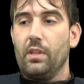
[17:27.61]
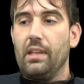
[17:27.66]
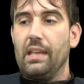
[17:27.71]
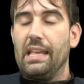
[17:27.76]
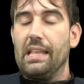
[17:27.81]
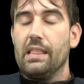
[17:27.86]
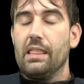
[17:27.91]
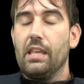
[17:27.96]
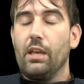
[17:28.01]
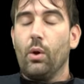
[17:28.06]

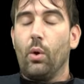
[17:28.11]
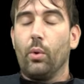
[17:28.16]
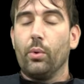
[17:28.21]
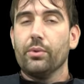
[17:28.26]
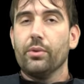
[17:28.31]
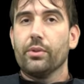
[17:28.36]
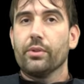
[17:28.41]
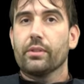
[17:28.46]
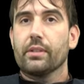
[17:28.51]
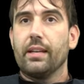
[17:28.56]
in the
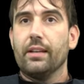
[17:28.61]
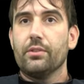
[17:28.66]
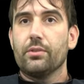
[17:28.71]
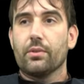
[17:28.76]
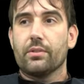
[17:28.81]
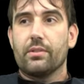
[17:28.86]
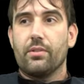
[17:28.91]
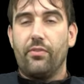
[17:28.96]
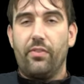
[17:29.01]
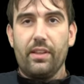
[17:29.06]
older King
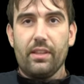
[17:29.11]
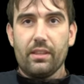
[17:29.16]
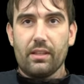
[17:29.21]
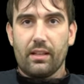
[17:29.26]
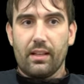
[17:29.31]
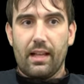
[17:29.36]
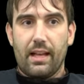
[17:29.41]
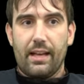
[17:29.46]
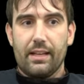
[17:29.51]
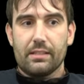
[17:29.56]
George V
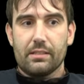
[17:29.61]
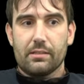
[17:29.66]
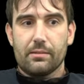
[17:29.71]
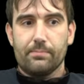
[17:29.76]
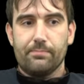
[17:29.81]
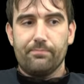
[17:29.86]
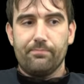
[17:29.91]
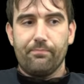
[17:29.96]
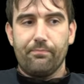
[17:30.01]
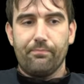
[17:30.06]
class,